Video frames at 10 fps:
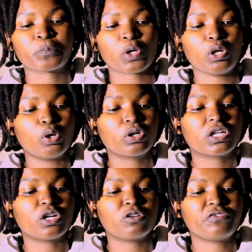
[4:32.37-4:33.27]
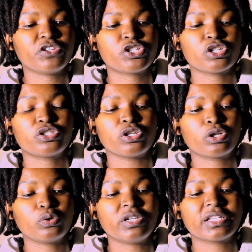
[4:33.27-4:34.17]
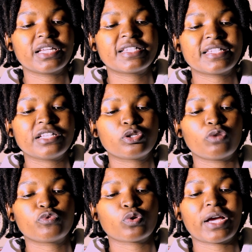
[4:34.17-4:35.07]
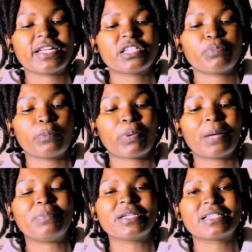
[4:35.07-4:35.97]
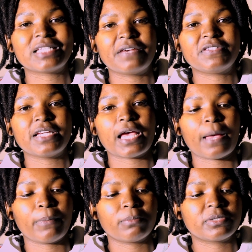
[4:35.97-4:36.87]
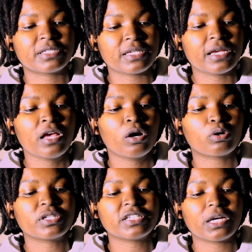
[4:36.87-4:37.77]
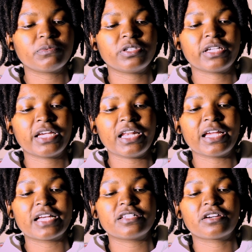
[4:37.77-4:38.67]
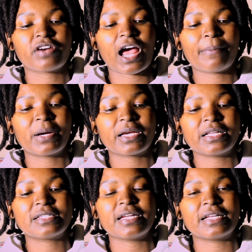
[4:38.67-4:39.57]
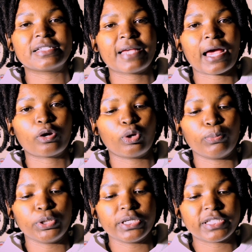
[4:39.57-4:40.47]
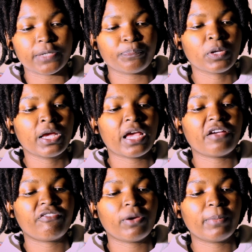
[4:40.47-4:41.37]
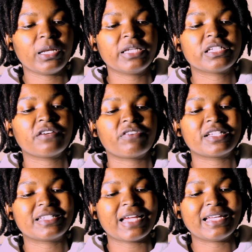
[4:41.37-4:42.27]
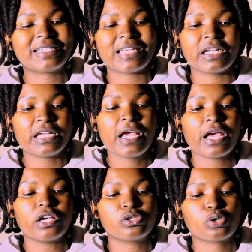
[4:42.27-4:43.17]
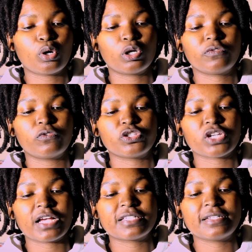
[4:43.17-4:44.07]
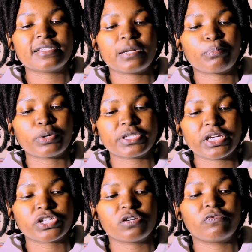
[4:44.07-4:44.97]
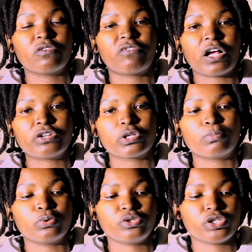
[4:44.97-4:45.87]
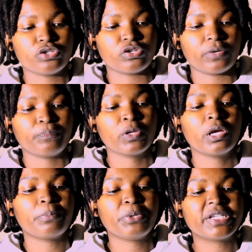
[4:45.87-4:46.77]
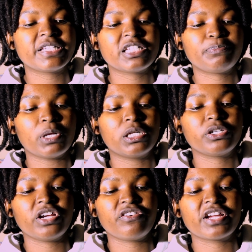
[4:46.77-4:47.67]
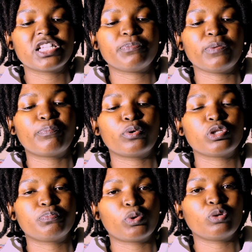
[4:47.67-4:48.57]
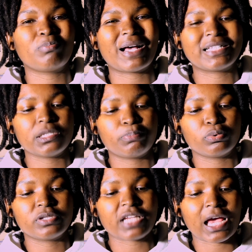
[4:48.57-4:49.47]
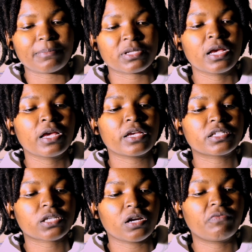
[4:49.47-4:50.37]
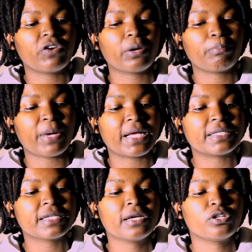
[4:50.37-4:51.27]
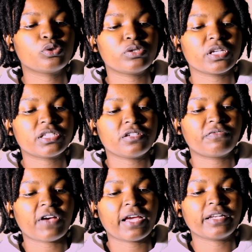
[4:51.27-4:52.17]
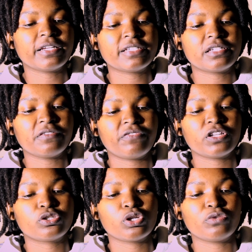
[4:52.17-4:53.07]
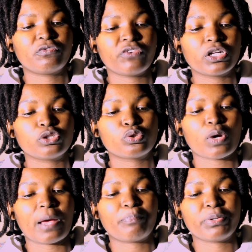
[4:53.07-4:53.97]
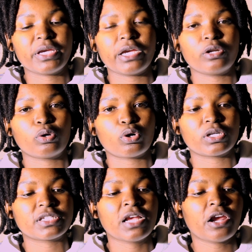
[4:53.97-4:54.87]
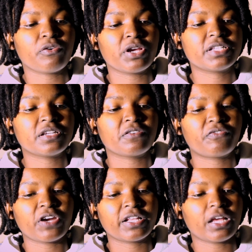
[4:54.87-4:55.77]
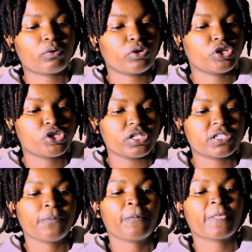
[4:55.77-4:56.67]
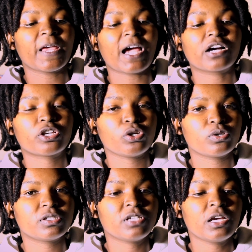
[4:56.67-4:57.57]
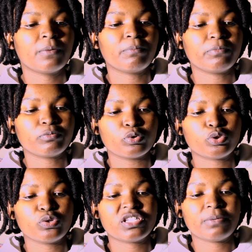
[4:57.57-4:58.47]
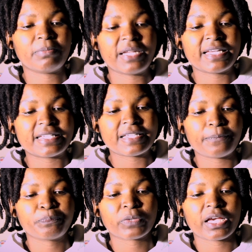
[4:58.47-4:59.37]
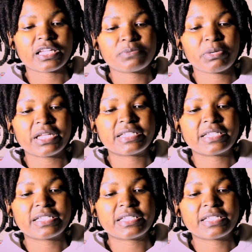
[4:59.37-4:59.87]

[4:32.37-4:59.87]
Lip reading: Local officials, including the City of Johannesburg Public Safety condemned the killing as a crime against the entire community. Her family, devastated, has called for justice and protection for vulnerable children. Mnisi's bail hearing has been postponed multiple times. His girlfriend, meant to testify in his defense, failed to appear in court, raising further questions. The accused, Duduzi Mnisi, has made